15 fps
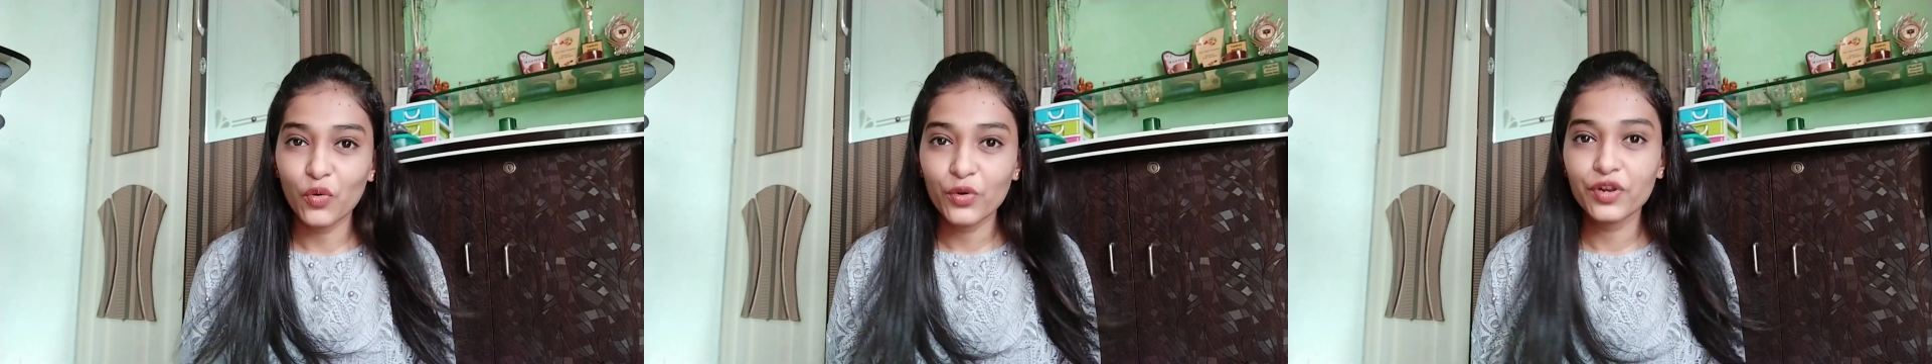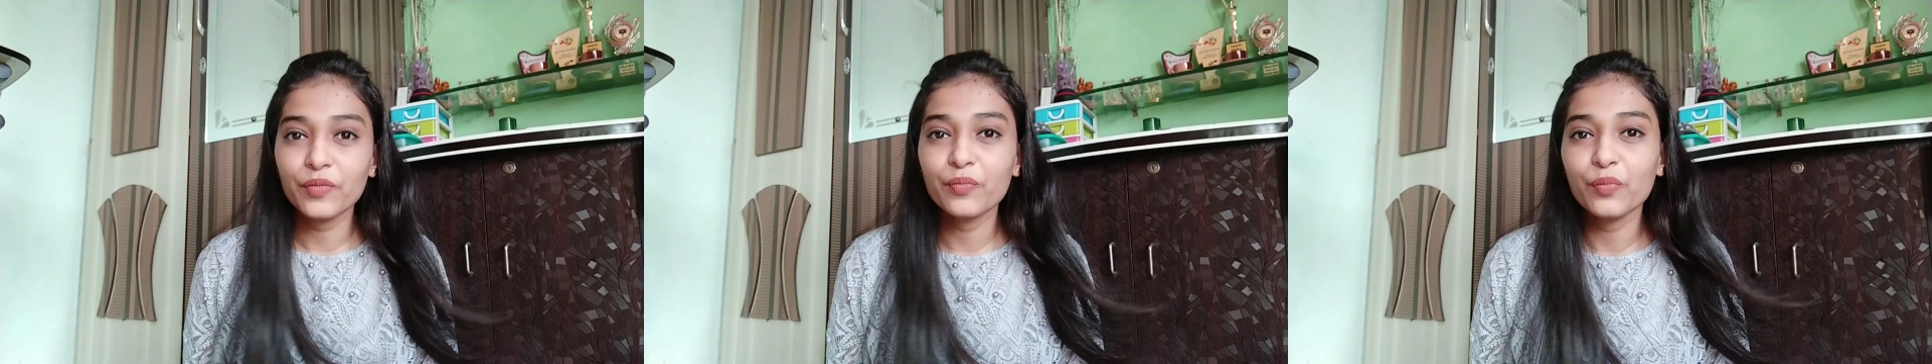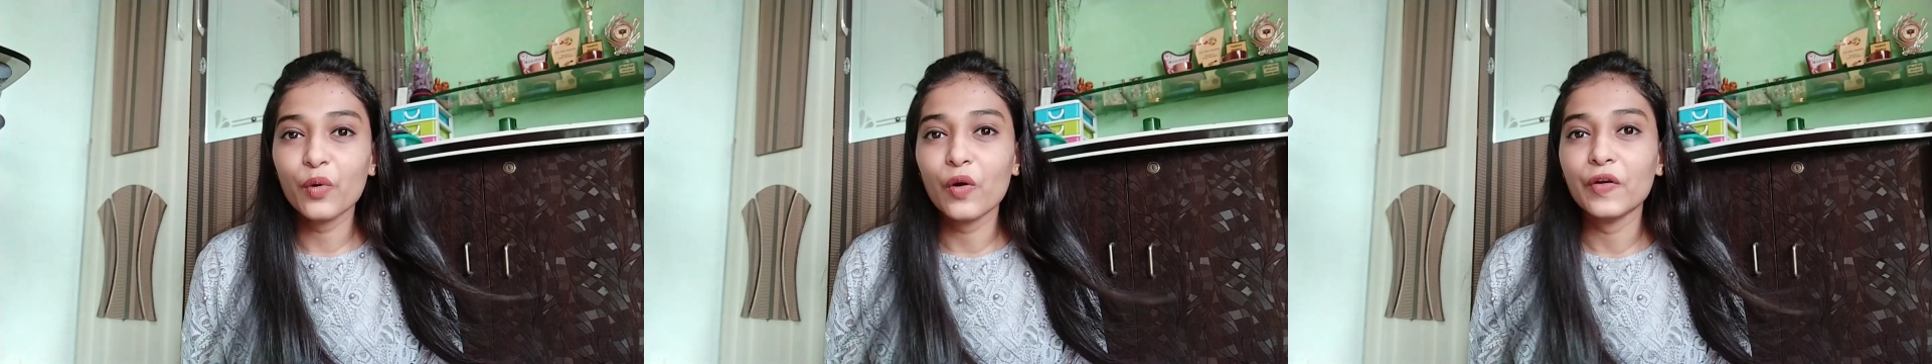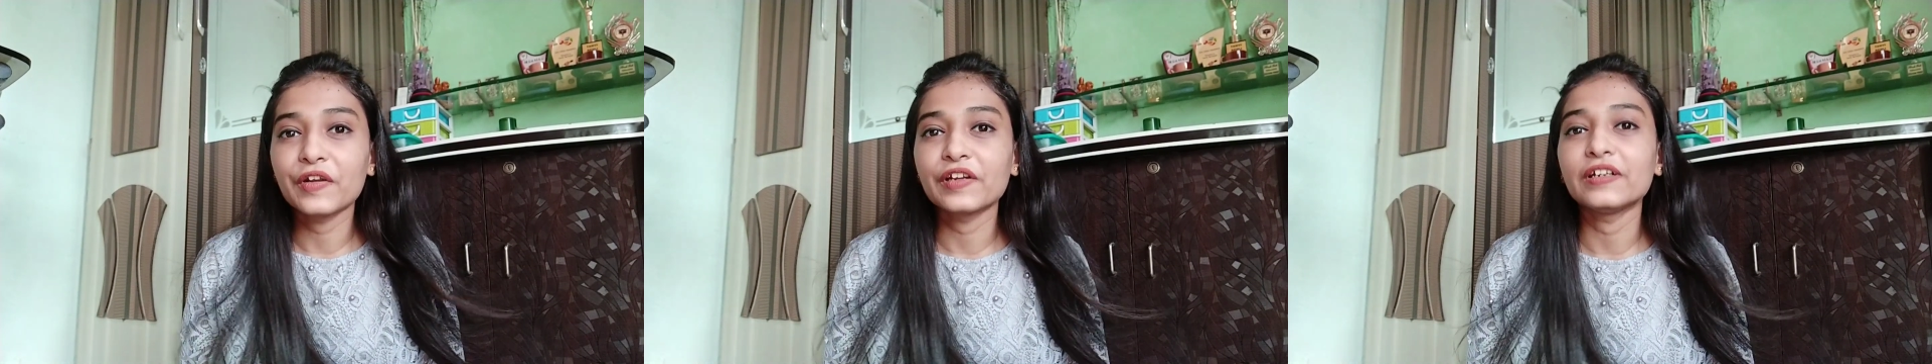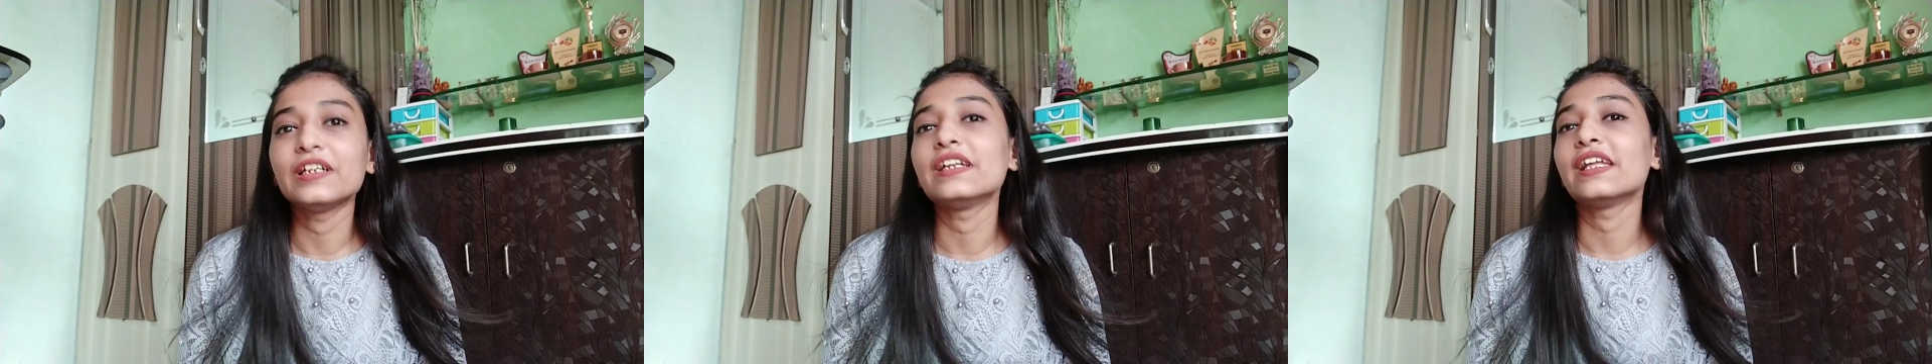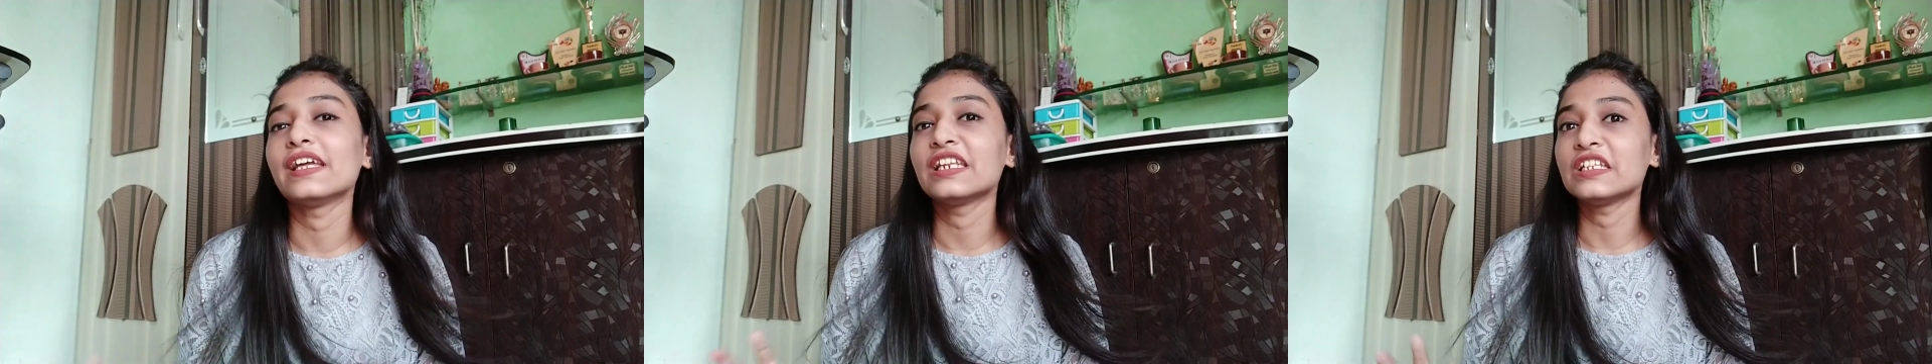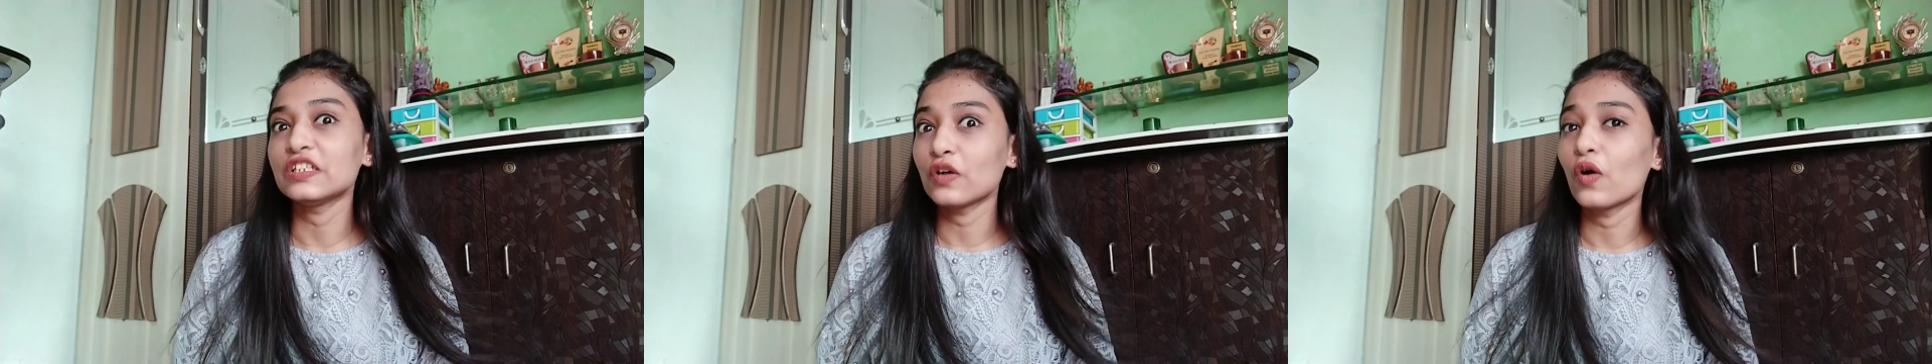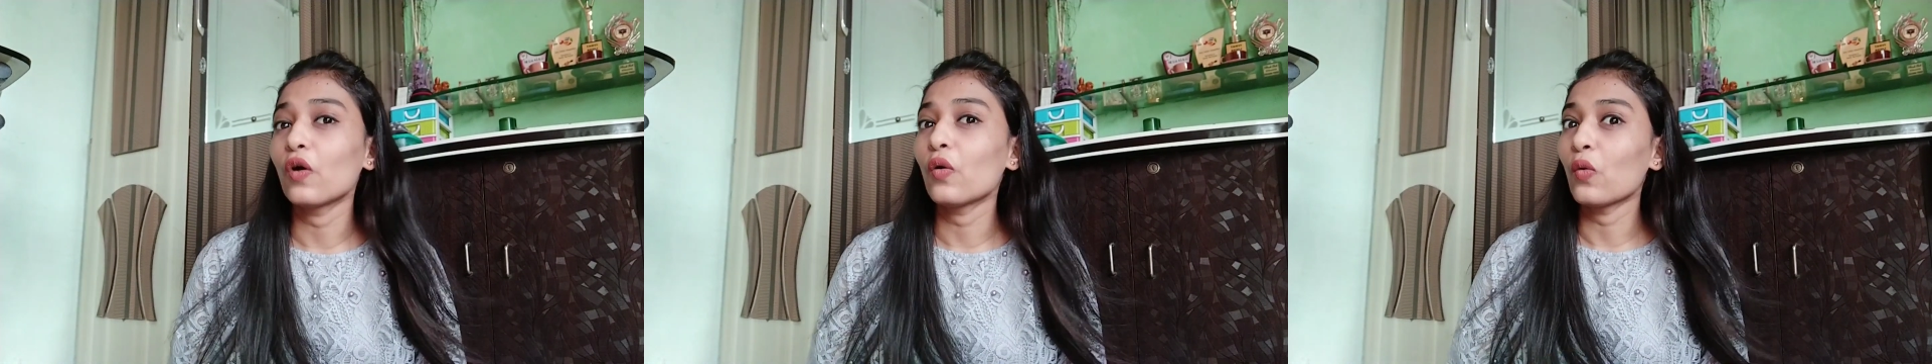more important than
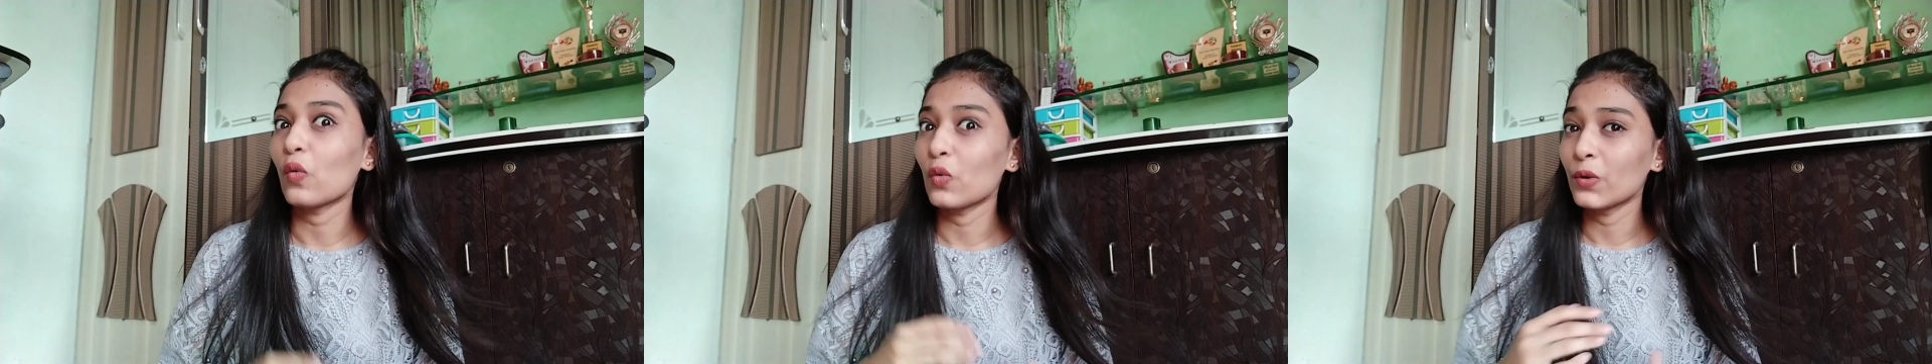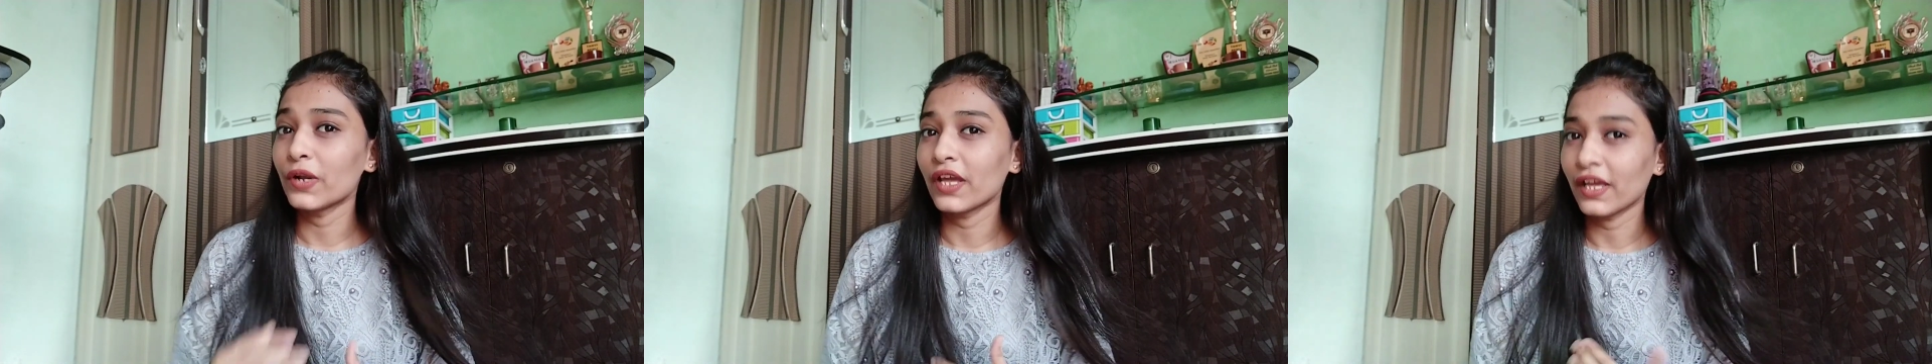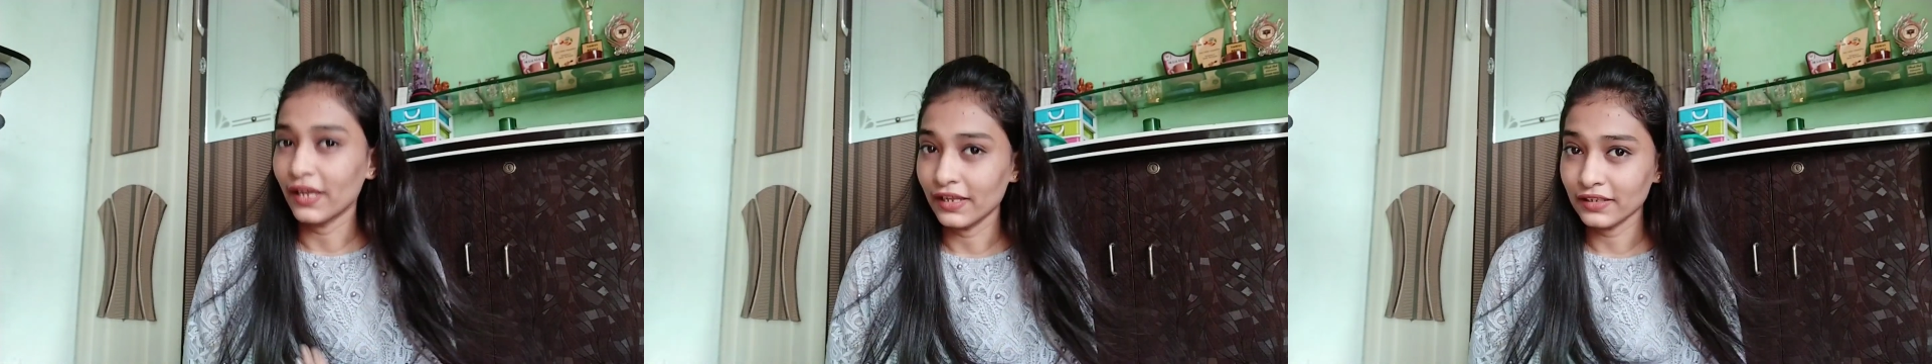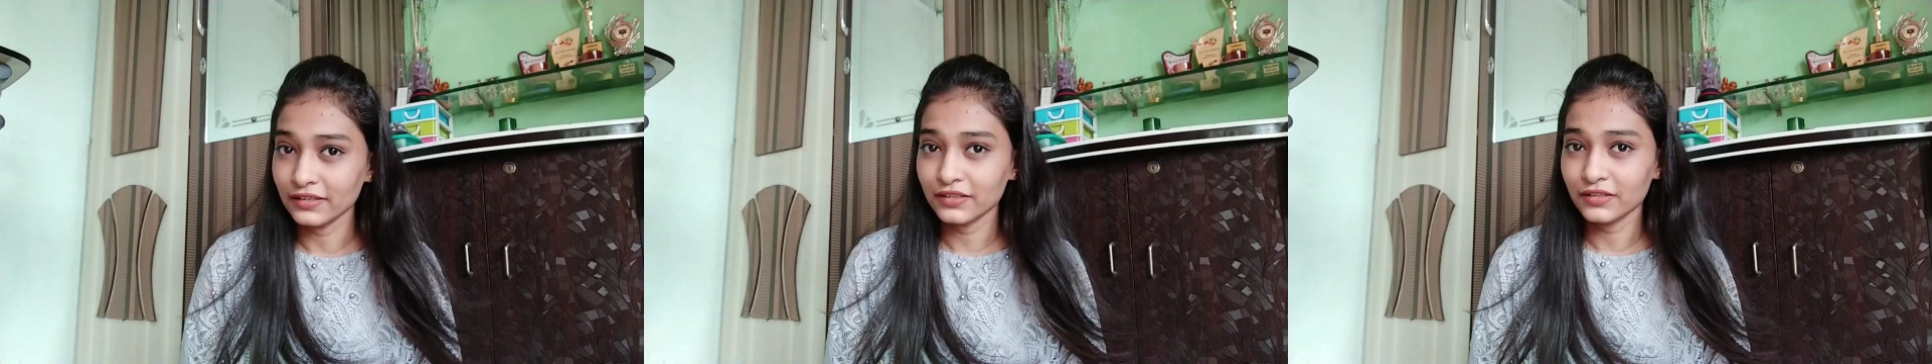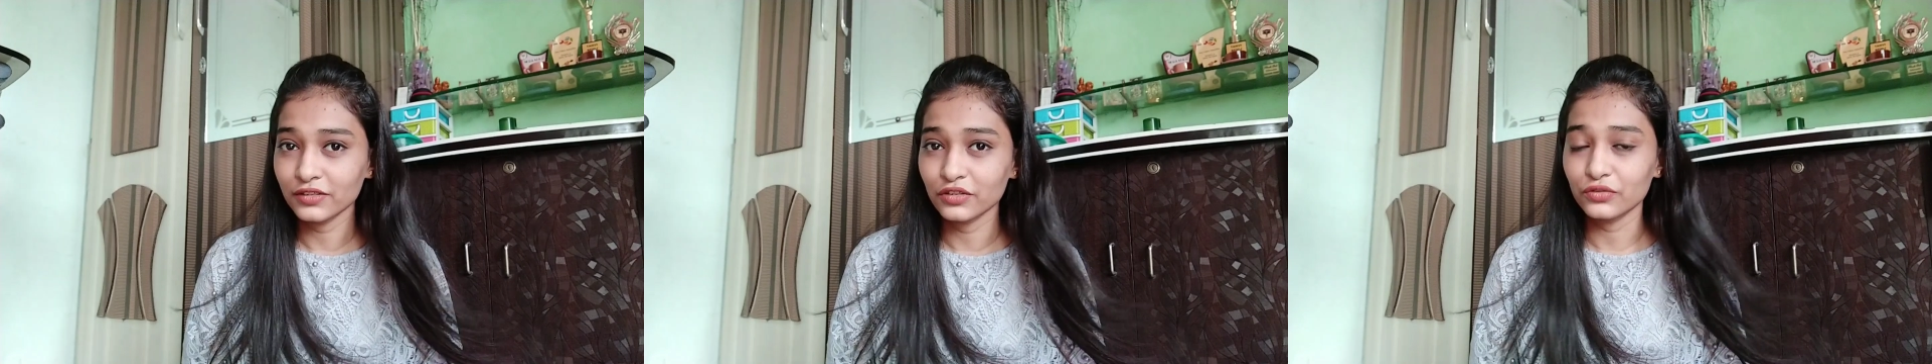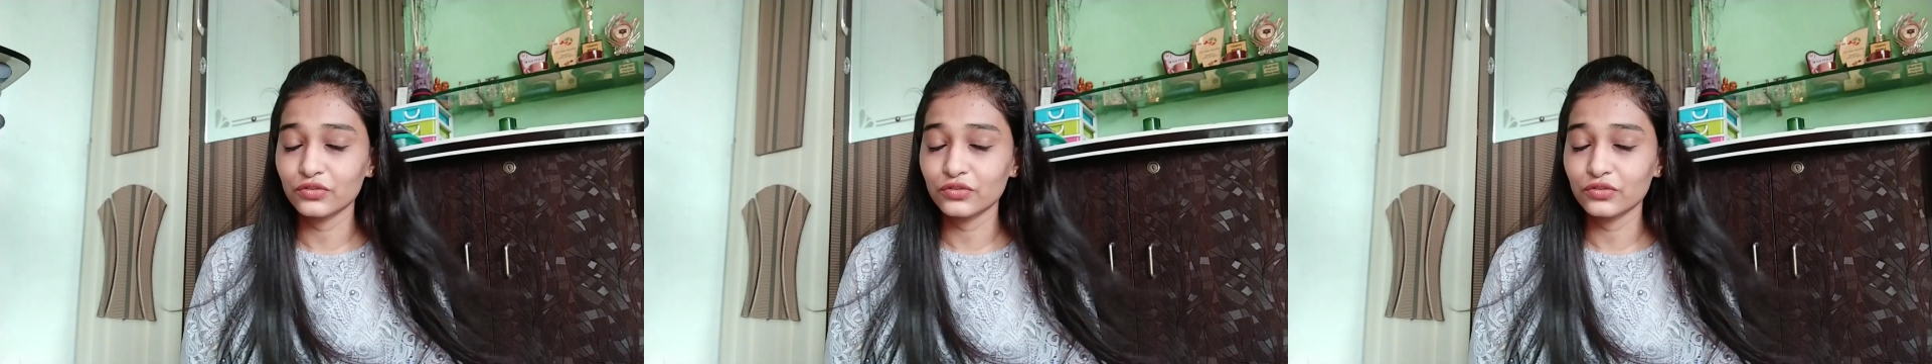your own health.